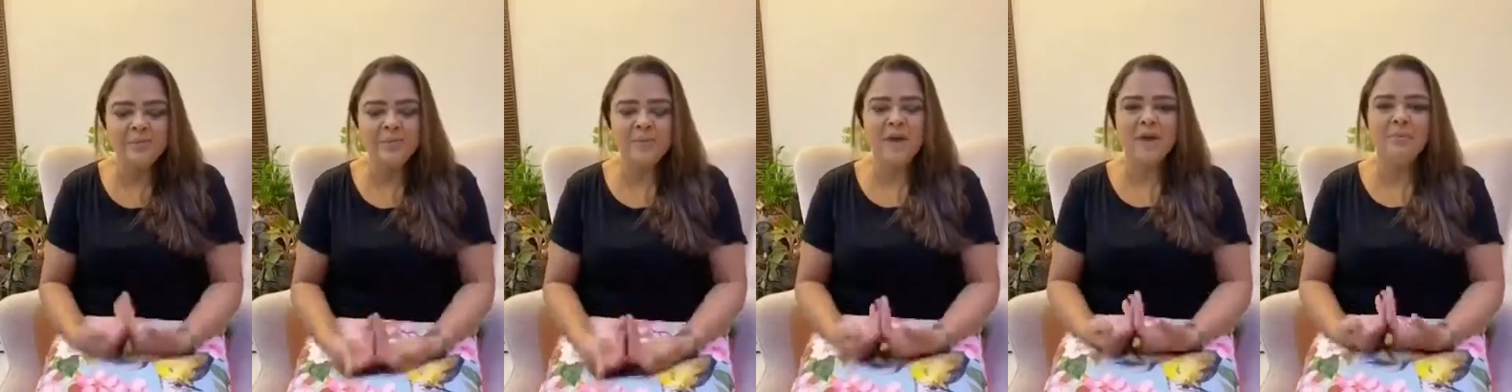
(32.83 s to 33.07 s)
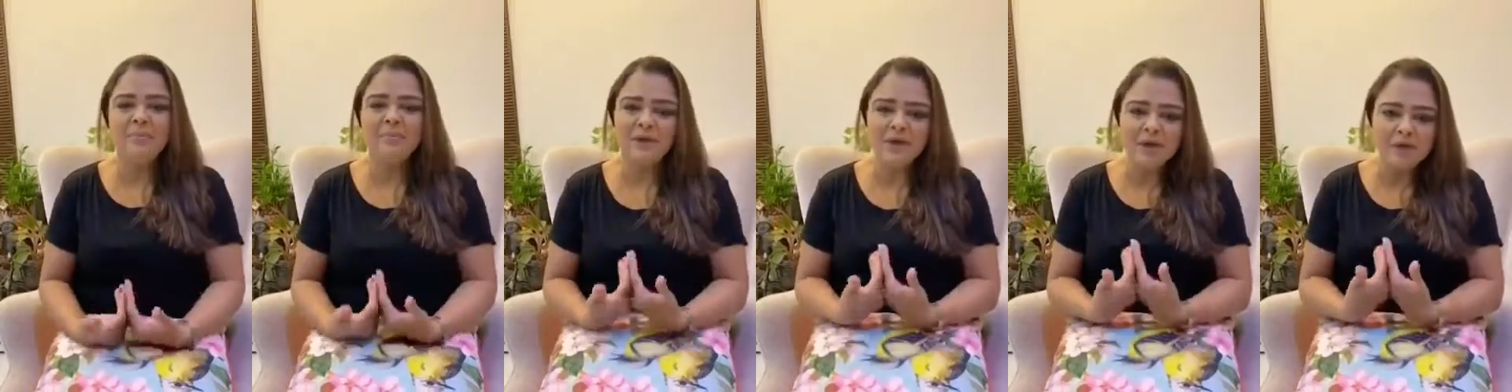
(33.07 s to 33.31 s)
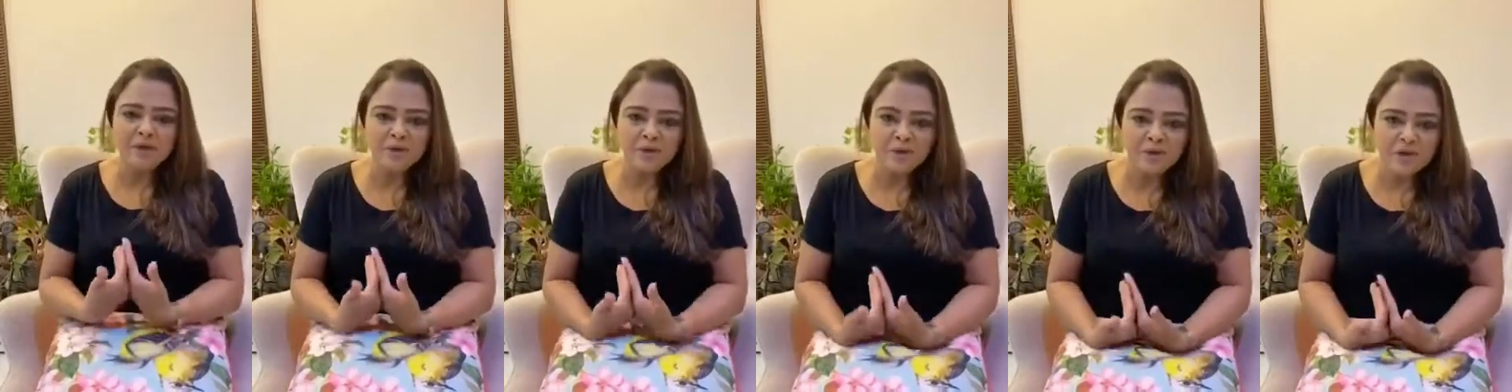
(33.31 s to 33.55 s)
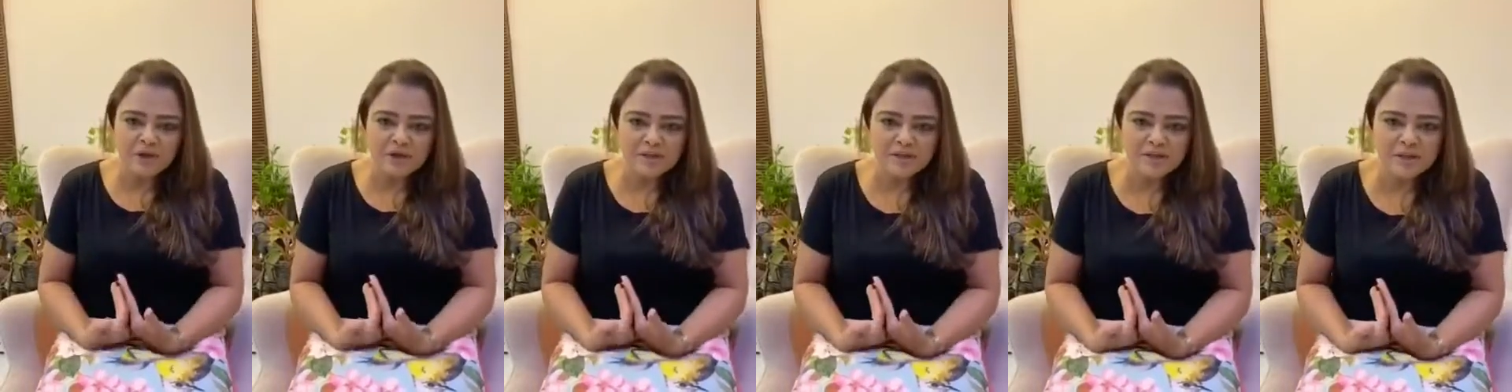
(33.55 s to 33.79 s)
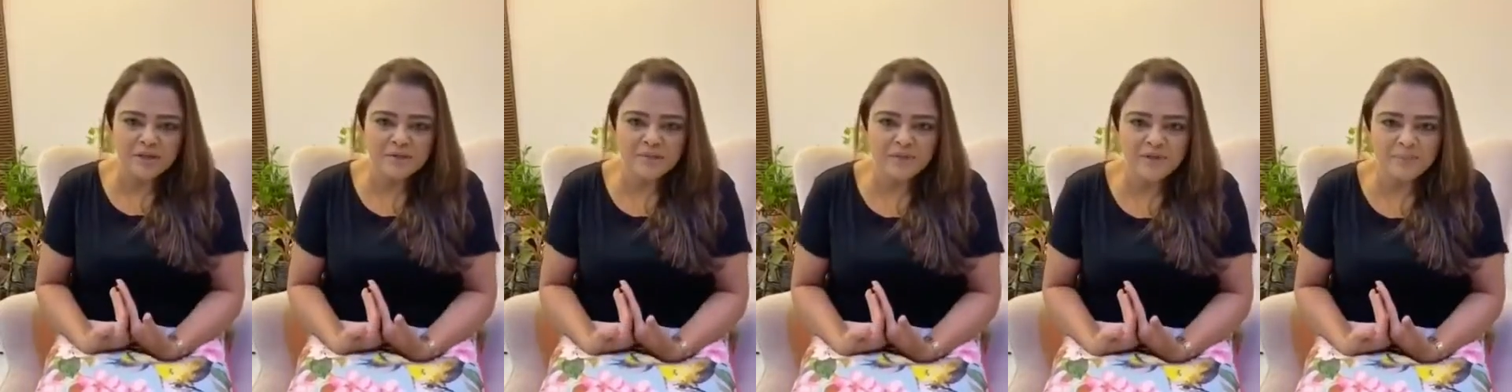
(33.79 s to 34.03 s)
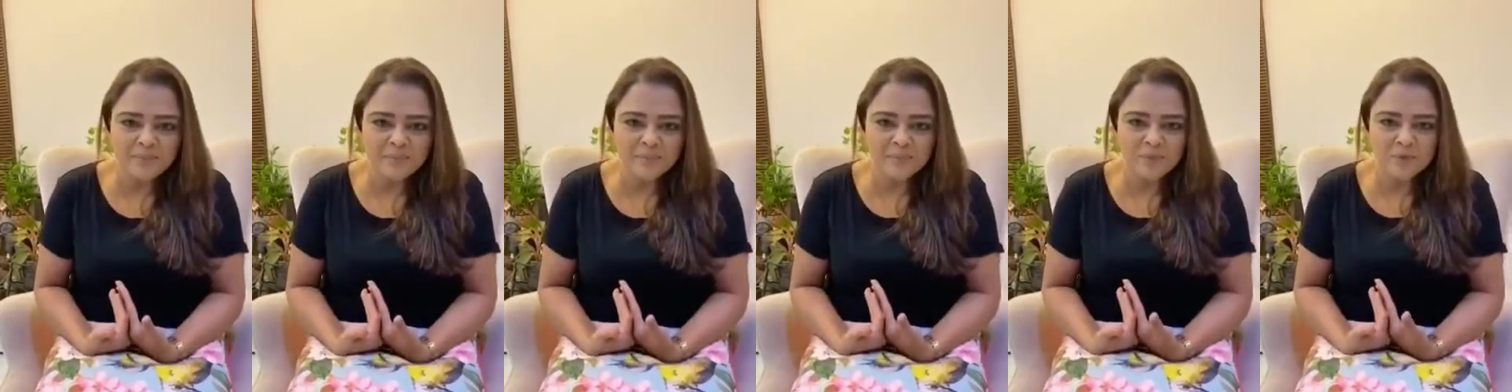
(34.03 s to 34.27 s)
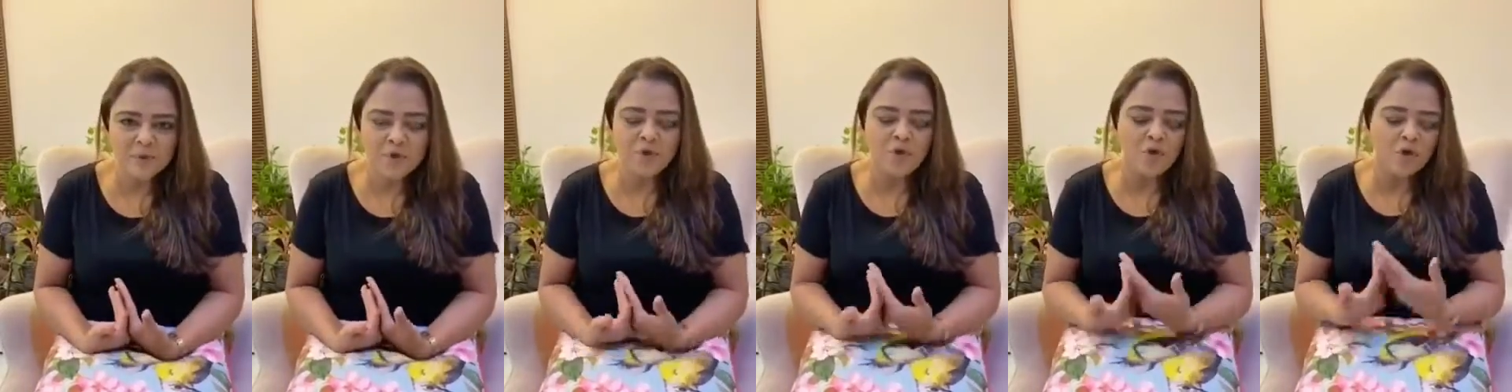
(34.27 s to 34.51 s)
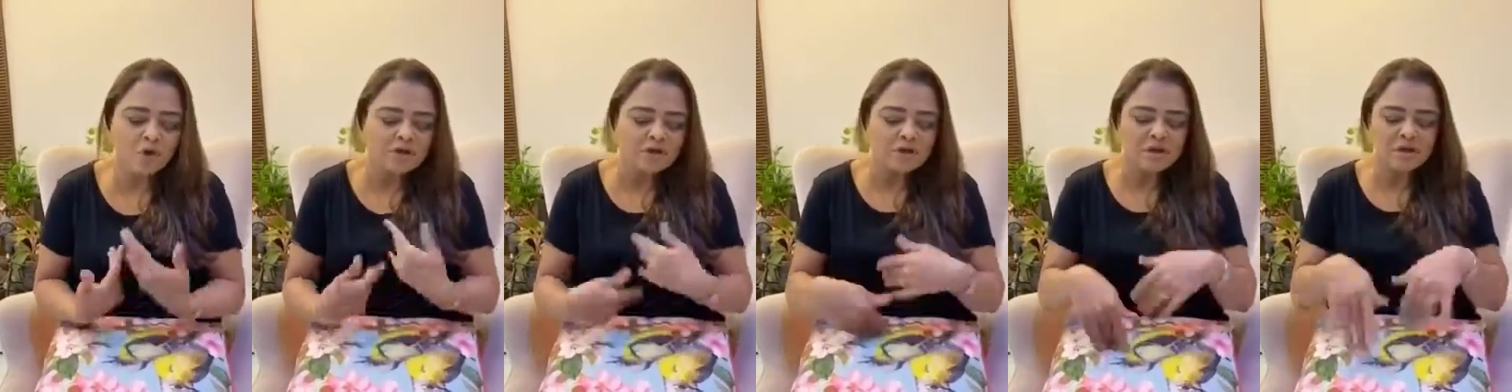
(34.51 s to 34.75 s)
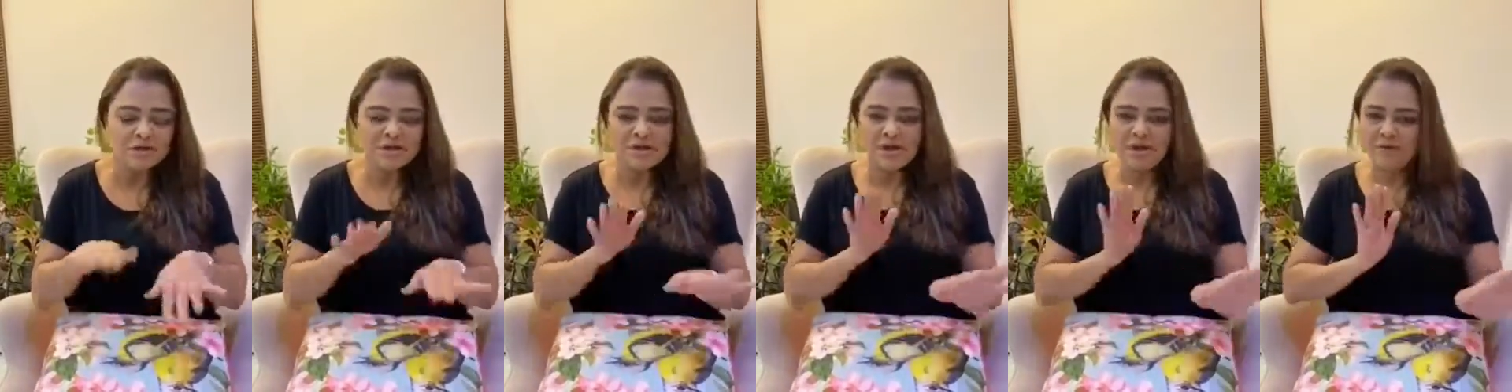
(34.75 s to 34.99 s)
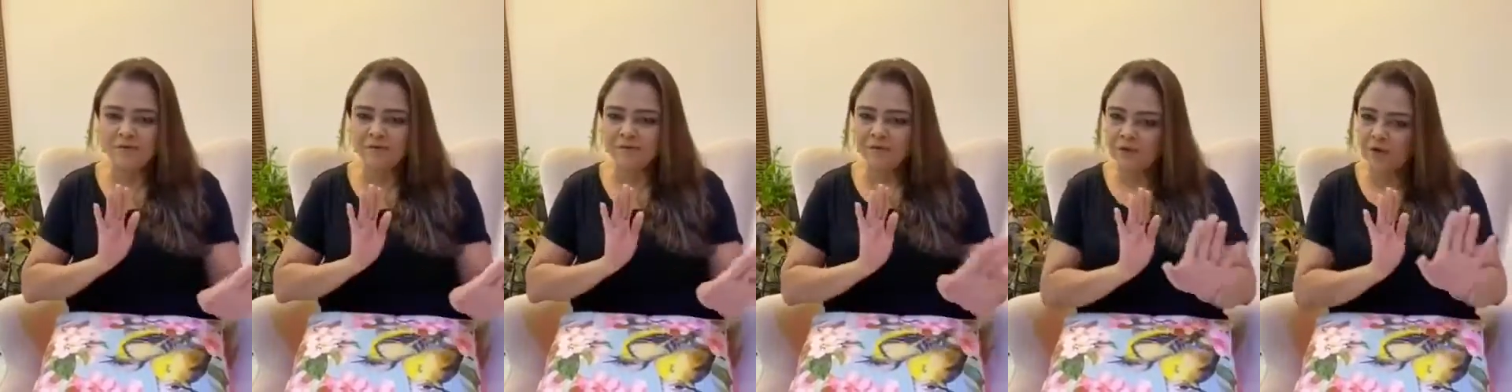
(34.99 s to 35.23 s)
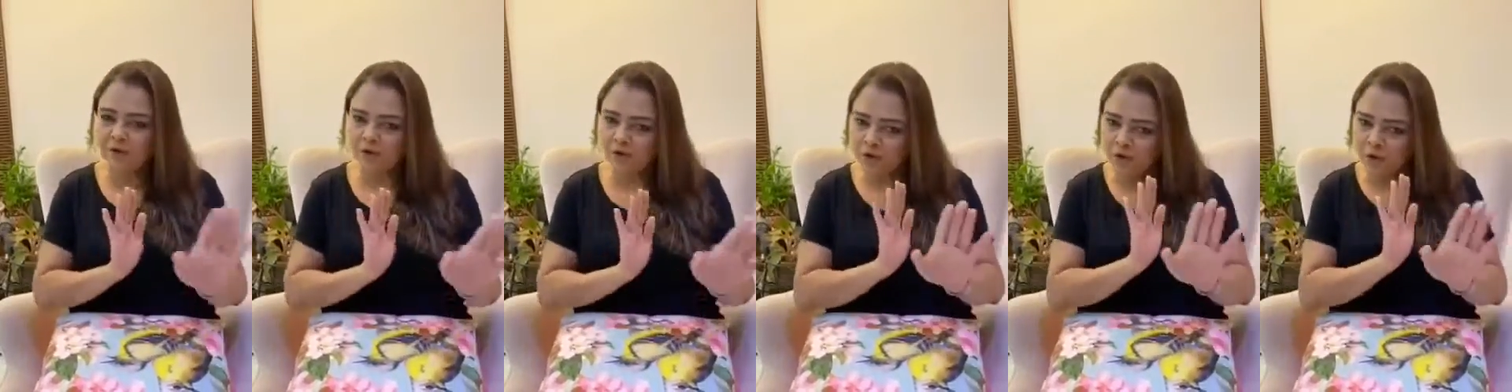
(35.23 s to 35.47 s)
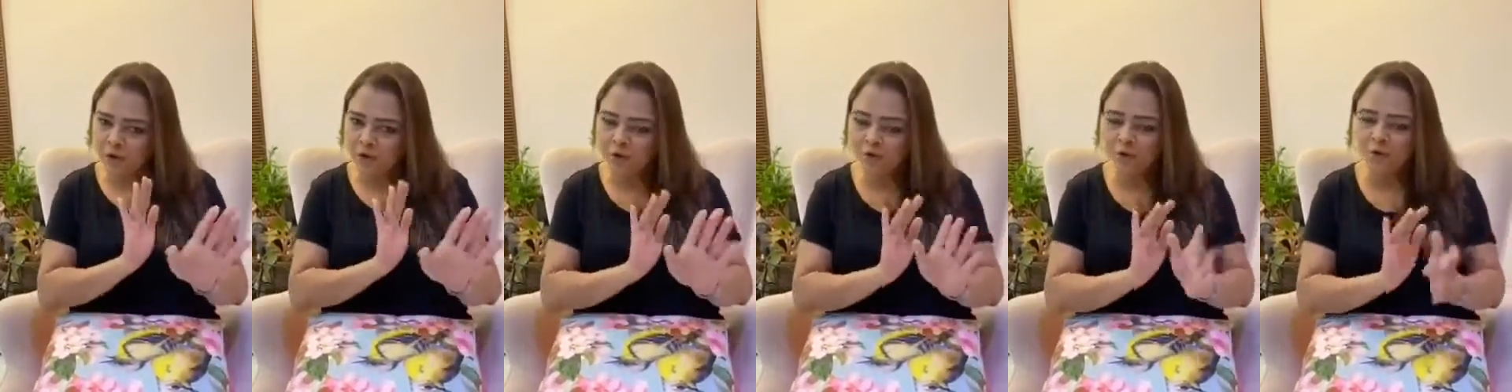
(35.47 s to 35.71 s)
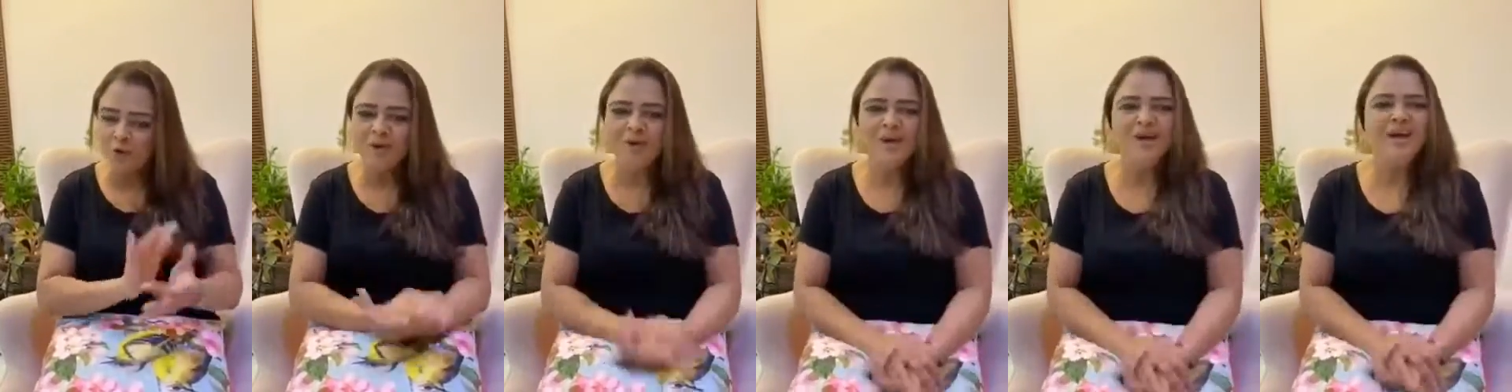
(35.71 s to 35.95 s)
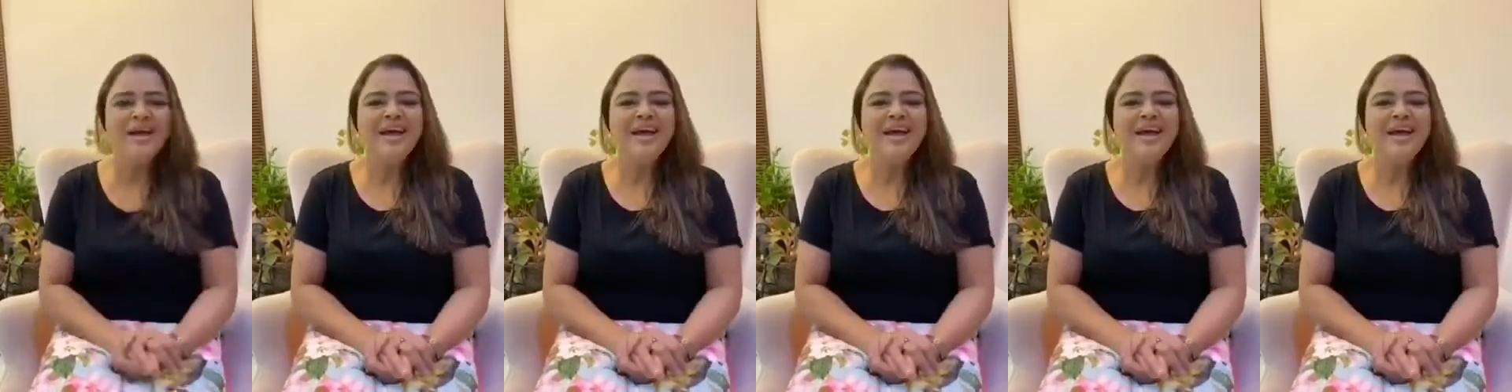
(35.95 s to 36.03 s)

I'm playing Durgesh Devi, who calls herself Duggu,